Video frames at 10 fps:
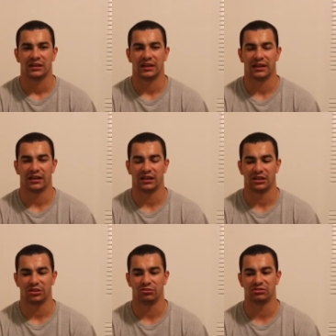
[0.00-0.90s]
and
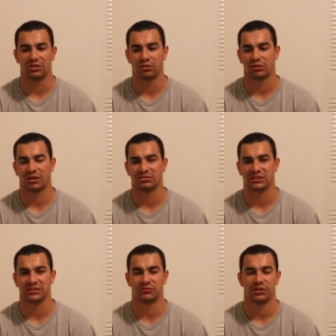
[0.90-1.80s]
use glucose
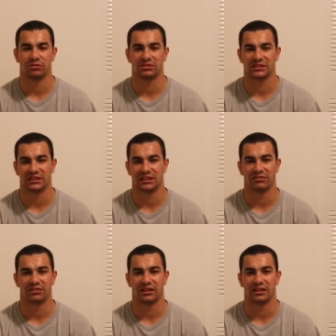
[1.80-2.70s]
as fuel instead
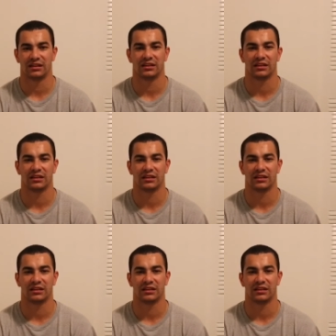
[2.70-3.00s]
of the